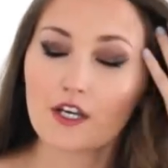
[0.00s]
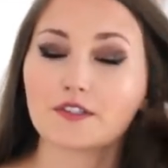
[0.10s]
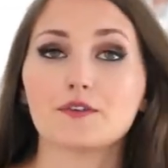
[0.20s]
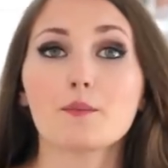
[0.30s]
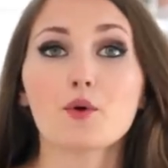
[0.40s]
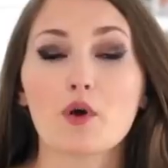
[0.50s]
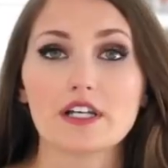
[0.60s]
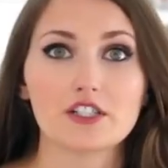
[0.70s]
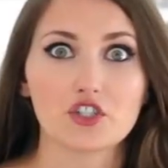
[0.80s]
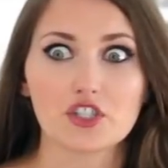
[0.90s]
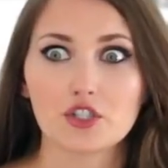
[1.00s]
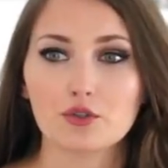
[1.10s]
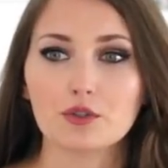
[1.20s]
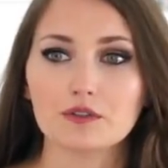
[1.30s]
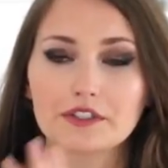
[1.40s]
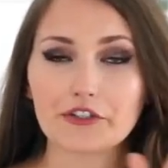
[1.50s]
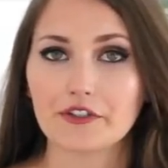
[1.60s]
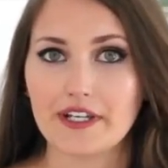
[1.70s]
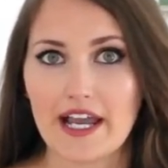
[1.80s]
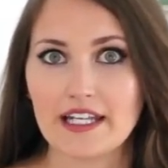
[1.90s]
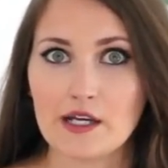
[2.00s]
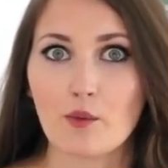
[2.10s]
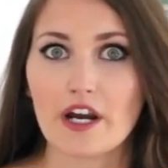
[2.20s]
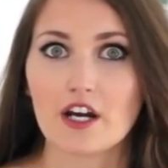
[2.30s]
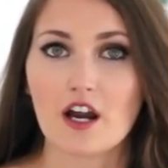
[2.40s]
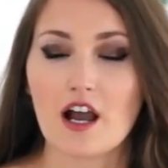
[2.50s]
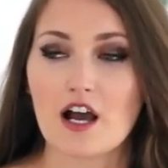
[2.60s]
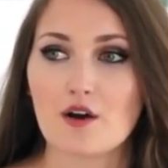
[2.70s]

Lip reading: So number one is just Google literally anywhere,